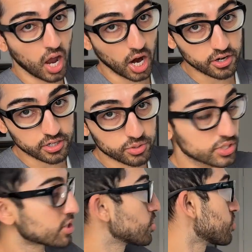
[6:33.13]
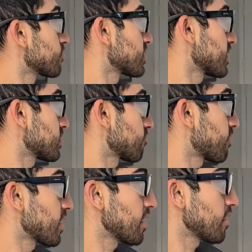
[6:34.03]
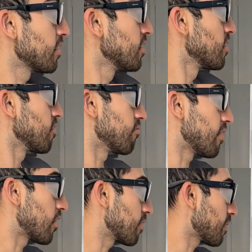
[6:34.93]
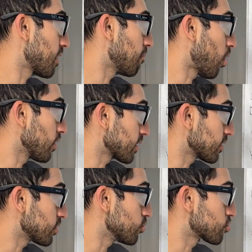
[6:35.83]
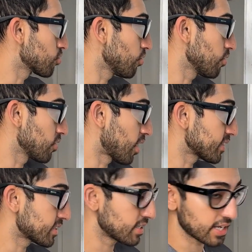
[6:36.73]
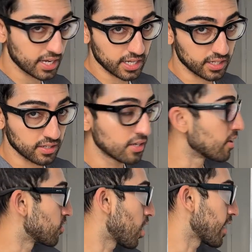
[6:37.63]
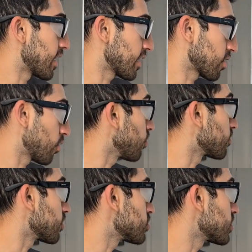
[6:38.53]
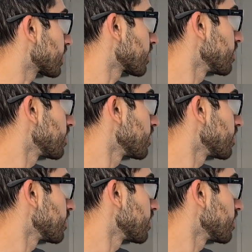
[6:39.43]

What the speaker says: higher doses used for schizophrenia, very metabolically neutral, not sedating, not anticholinergic.